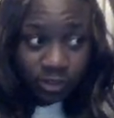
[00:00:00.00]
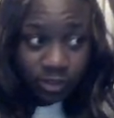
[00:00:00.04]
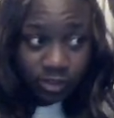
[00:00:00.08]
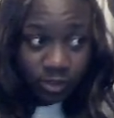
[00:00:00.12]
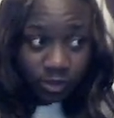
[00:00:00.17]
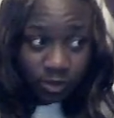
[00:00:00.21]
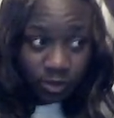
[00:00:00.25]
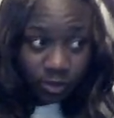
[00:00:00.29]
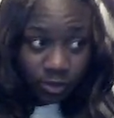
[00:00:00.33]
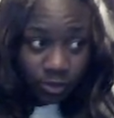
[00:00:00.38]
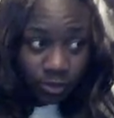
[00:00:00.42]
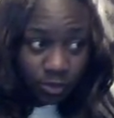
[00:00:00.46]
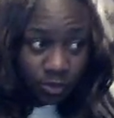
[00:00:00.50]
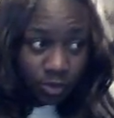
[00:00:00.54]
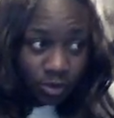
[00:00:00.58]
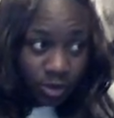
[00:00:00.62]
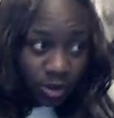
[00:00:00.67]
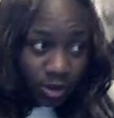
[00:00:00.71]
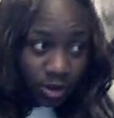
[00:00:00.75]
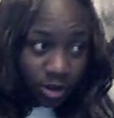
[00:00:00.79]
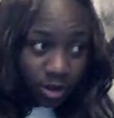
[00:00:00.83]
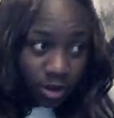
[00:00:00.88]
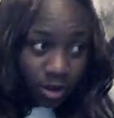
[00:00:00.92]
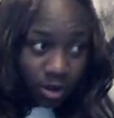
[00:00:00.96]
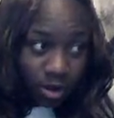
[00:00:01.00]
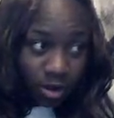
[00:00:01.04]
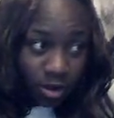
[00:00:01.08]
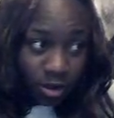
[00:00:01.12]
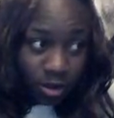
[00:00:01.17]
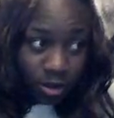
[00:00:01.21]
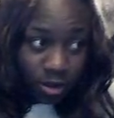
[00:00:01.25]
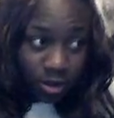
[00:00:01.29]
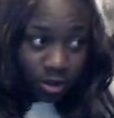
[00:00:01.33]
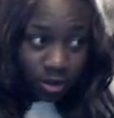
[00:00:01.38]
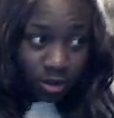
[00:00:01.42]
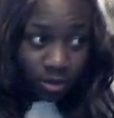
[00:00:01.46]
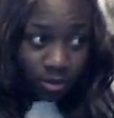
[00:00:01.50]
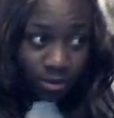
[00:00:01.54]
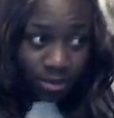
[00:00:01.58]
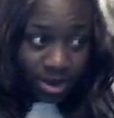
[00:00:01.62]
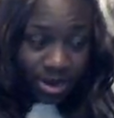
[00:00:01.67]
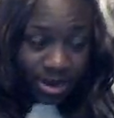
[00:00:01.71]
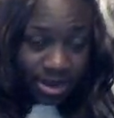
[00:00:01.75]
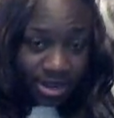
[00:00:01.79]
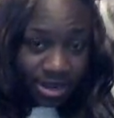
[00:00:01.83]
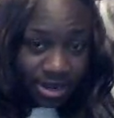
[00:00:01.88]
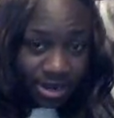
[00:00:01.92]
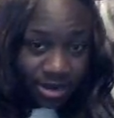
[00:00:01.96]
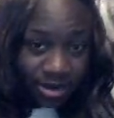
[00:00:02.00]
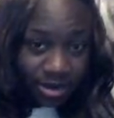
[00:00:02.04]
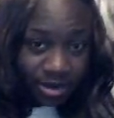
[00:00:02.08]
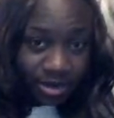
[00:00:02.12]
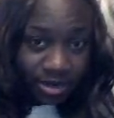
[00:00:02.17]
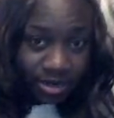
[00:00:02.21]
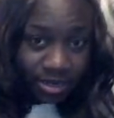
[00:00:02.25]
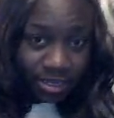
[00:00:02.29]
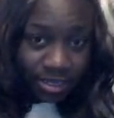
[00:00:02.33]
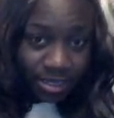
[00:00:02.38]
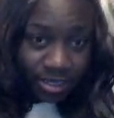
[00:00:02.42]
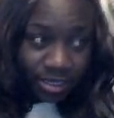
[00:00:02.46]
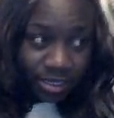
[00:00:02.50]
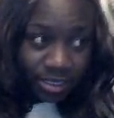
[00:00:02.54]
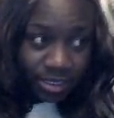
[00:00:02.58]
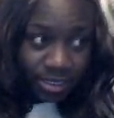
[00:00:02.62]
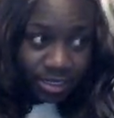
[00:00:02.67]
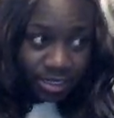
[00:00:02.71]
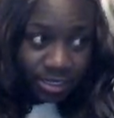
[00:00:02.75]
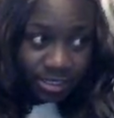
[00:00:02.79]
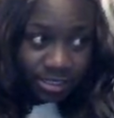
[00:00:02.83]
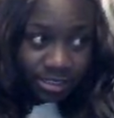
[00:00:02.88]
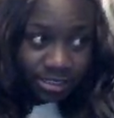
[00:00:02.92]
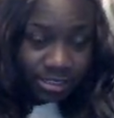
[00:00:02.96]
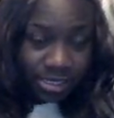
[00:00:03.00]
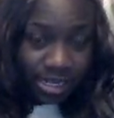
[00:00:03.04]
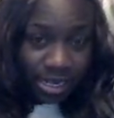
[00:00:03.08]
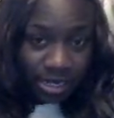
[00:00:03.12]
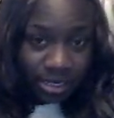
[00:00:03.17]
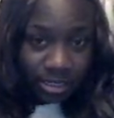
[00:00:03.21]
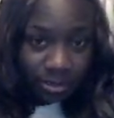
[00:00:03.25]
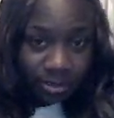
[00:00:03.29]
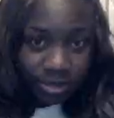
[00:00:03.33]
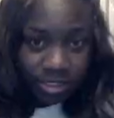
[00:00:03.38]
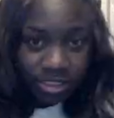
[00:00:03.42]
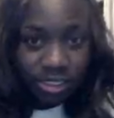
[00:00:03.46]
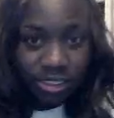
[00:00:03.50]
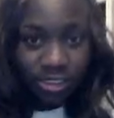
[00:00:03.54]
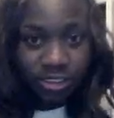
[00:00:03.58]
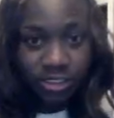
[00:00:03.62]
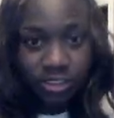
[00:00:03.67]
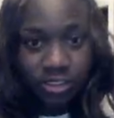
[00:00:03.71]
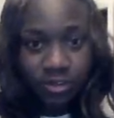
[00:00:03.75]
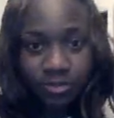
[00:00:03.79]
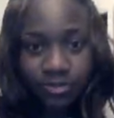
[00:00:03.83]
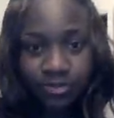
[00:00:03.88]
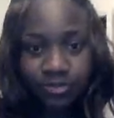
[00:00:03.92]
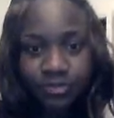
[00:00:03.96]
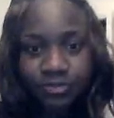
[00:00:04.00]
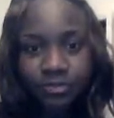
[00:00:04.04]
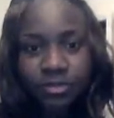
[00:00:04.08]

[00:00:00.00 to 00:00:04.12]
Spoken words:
So all right here is not going to be touched.